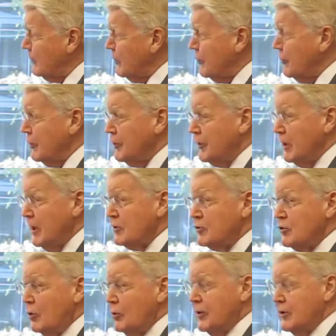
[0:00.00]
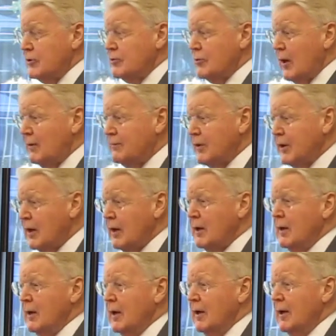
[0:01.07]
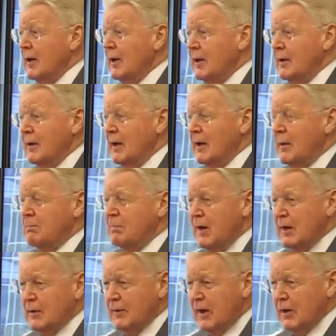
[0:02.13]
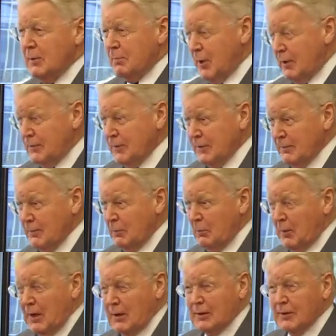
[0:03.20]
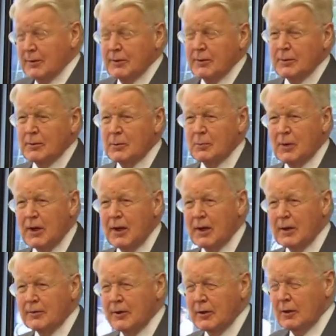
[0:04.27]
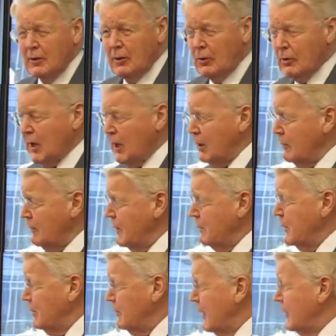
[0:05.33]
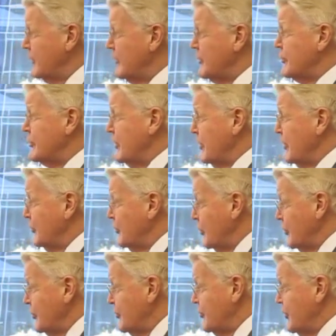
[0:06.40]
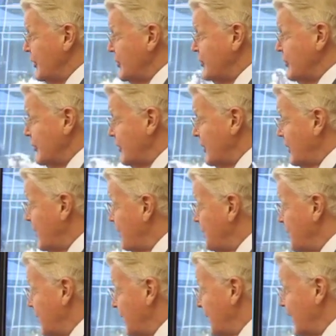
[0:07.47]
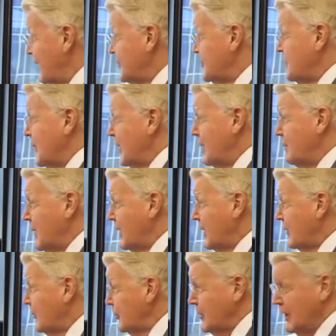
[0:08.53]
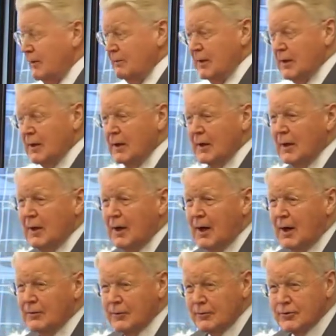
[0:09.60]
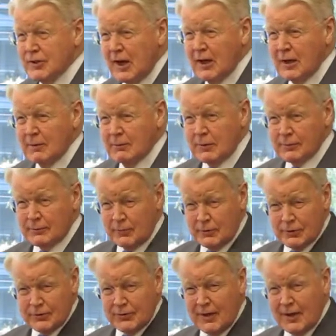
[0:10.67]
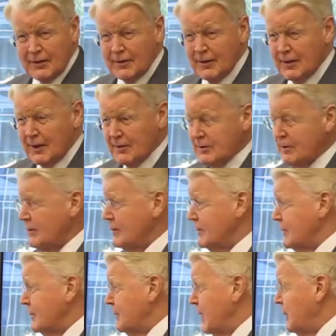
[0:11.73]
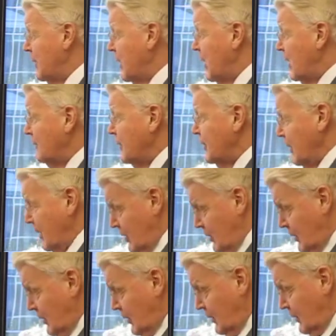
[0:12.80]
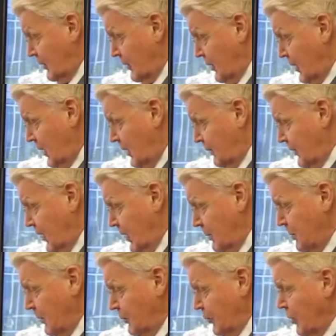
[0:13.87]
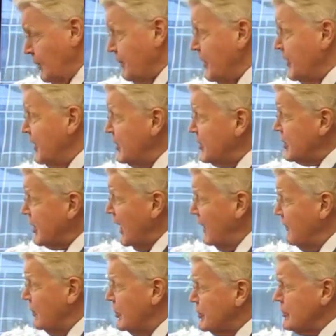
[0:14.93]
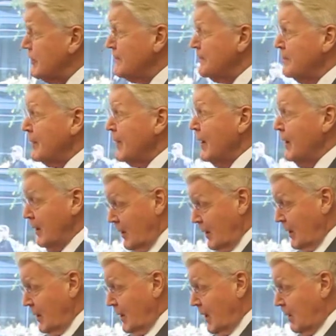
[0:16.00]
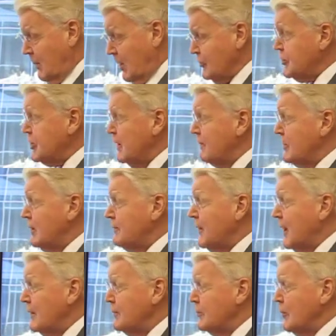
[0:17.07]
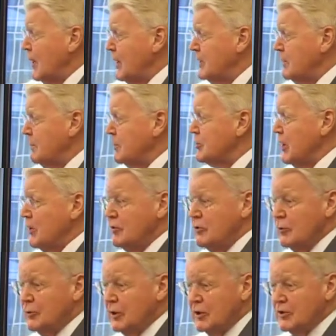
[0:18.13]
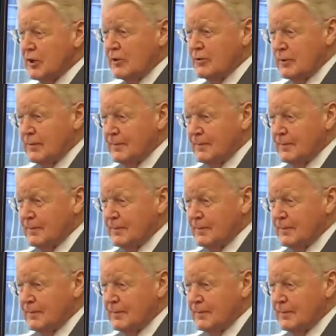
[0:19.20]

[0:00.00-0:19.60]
for 30 years sold this to Africa in a big, very profitable market where the local women vendors in the dirt street in Nairobi and elsewhere make a good living out of selling what was dried in Iceland maybe half a year before. This gave us about 75 to 80% utilization.